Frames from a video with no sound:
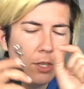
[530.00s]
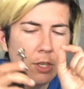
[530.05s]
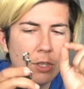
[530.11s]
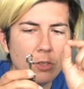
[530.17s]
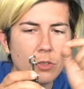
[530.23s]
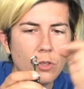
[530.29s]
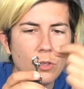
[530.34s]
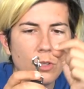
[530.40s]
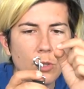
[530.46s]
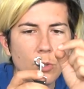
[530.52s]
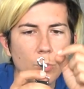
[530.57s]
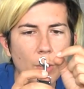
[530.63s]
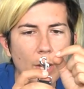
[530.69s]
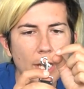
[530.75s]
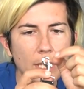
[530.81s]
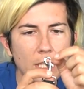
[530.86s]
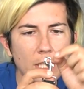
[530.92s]
So you
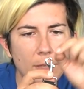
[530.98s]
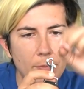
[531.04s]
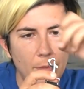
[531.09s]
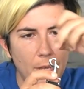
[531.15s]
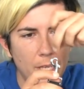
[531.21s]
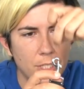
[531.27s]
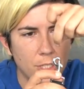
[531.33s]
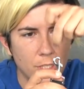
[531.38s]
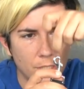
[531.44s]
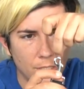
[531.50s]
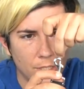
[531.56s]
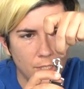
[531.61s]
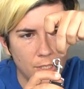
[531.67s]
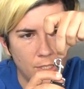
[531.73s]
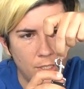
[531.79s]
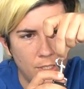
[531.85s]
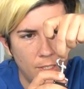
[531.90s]
want to
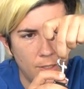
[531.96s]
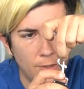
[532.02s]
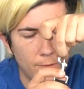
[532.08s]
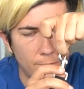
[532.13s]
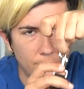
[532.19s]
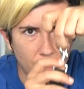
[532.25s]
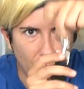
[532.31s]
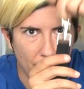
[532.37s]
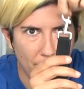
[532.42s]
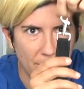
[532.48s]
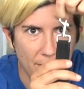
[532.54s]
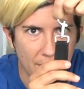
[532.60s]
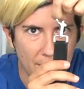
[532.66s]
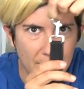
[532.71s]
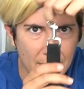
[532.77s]
measure from the